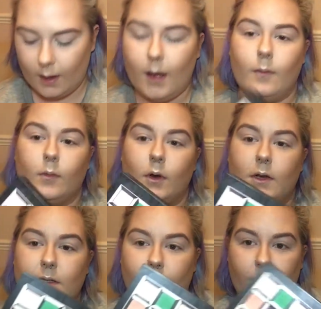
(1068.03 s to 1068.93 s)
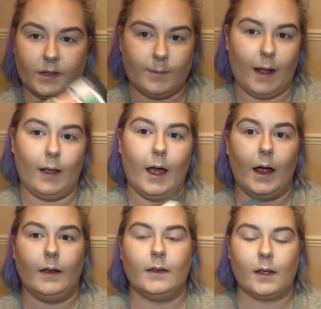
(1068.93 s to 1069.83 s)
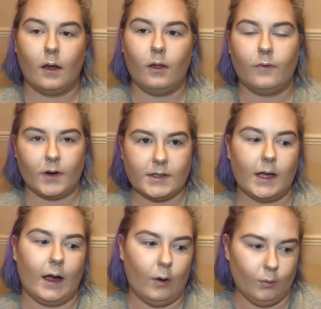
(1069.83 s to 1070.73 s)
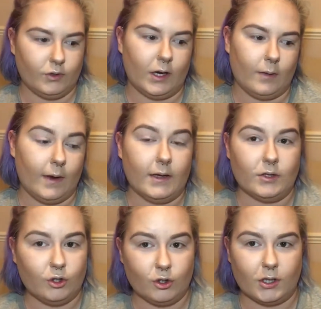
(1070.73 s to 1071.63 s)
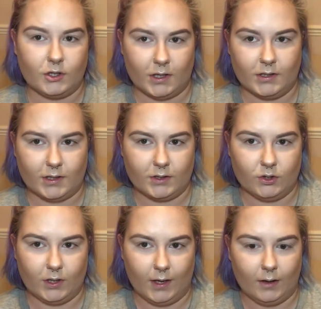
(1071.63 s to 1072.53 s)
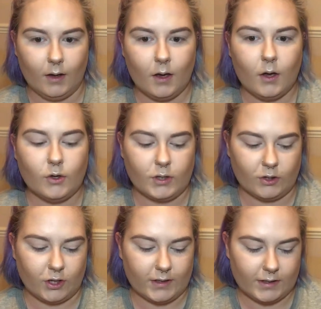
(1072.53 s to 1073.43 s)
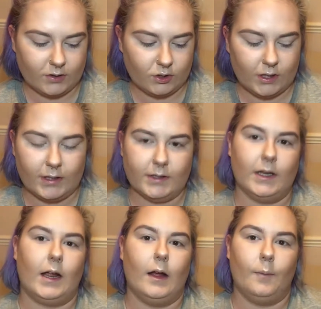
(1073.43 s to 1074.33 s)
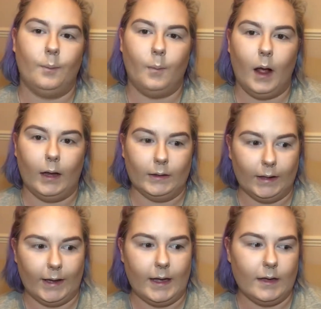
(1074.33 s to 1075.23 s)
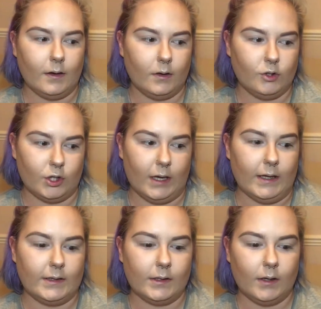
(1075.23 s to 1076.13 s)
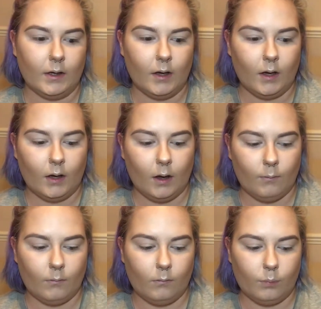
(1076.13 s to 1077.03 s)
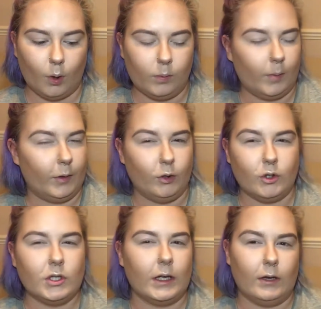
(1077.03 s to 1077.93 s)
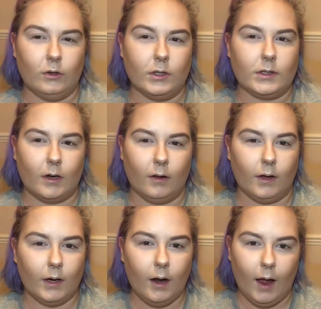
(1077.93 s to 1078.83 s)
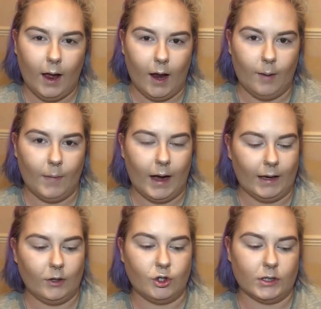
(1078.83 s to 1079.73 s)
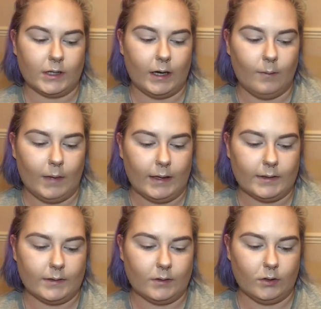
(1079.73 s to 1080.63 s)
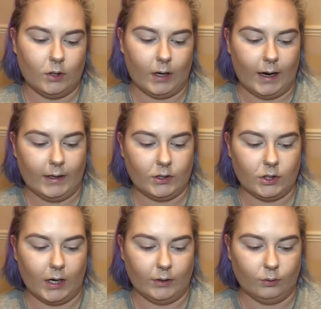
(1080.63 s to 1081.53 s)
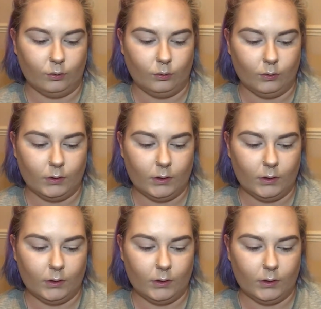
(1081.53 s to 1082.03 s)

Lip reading: I'm going to start off with this palette, and the first thing I always recommend is use a transition shade. So a transition shade is like a light shade, probably usually a nude colour, and it just kind of makes your eyeshadow,